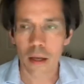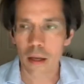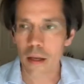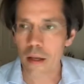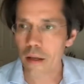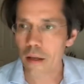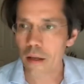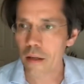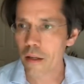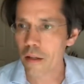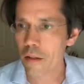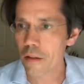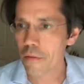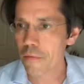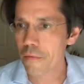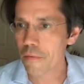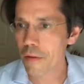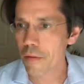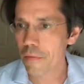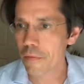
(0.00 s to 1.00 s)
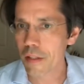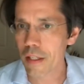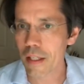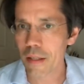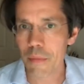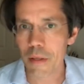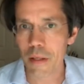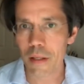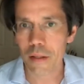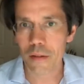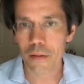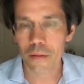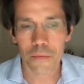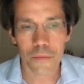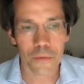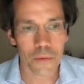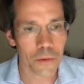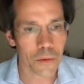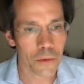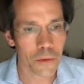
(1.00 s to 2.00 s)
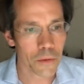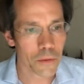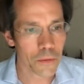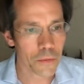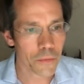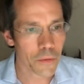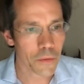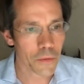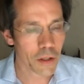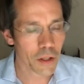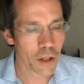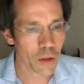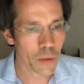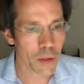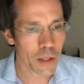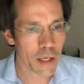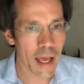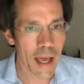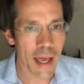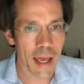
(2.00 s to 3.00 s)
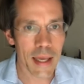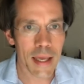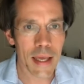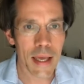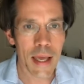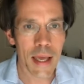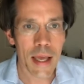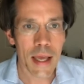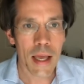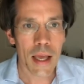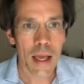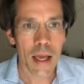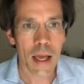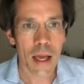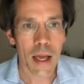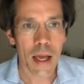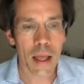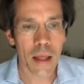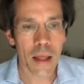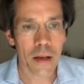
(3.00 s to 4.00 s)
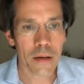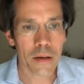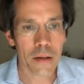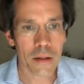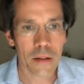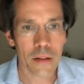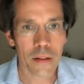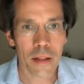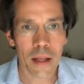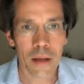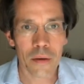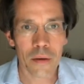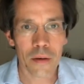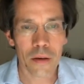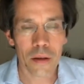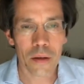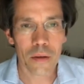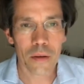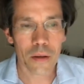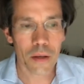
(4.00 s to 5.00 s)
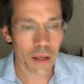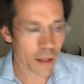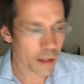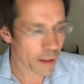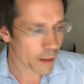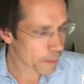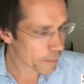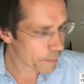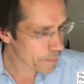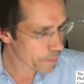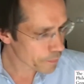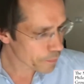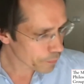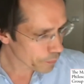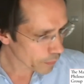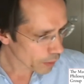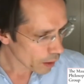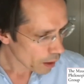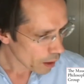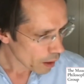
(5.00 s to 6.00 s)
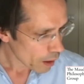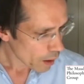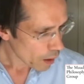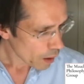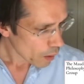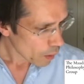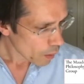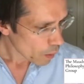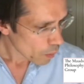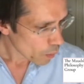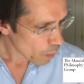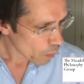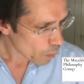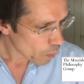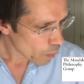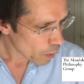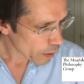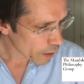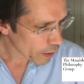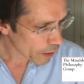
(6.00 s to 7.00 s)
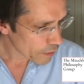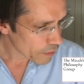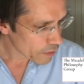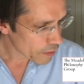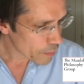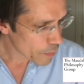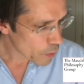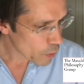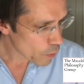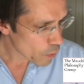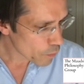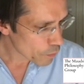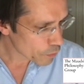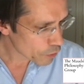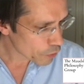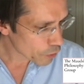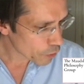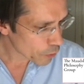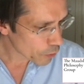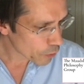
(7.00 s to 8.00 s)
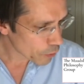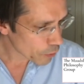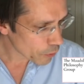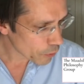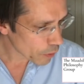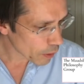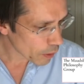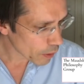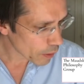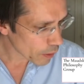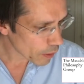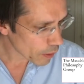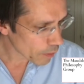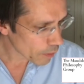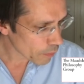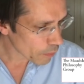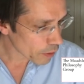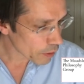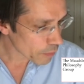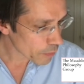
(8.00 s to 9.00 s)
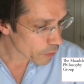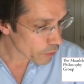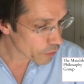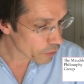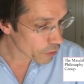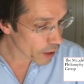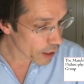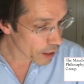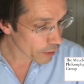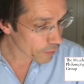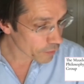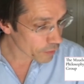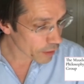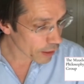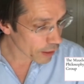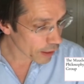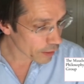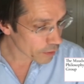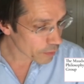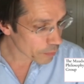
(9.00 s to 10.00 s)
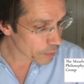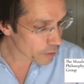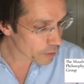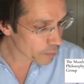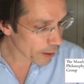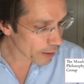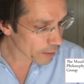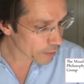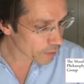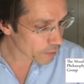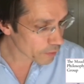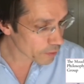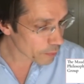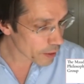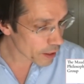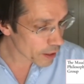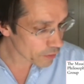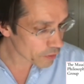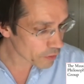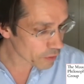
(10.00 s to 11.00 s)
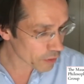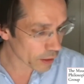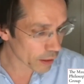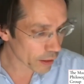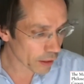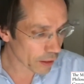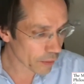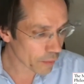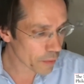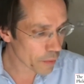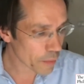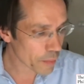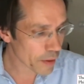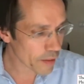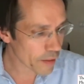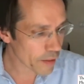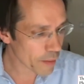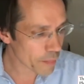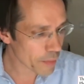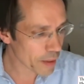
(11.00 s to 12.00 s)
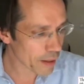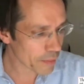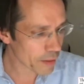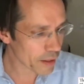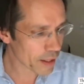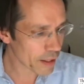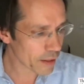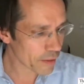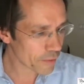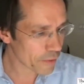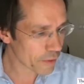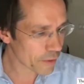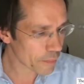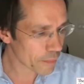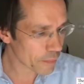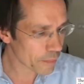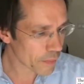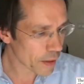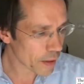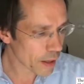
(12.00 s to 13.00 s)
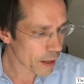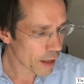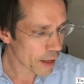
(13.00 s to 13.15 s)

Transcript: uh, another fifteen minutes for, for Q and A. And then um, we're going to move to We're going to move straight after that to perspectives from history, and we'll be, then be able to hear from